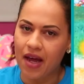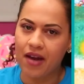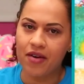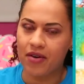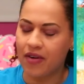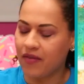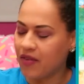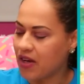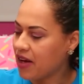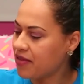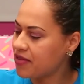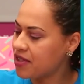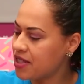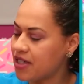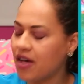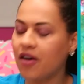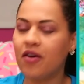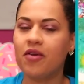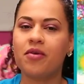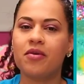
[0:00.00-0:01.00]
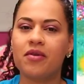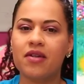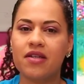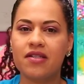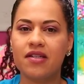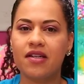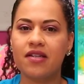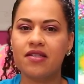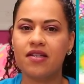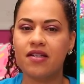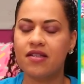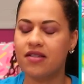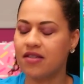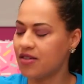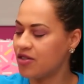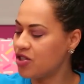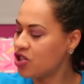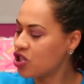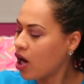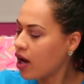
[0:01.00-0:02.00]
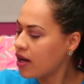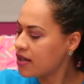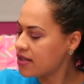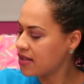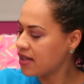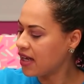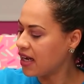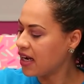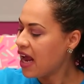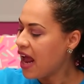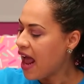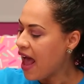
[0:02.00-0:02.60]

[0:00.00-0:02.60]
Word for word: I don't even have to tell you who this is. This is Jocelyn,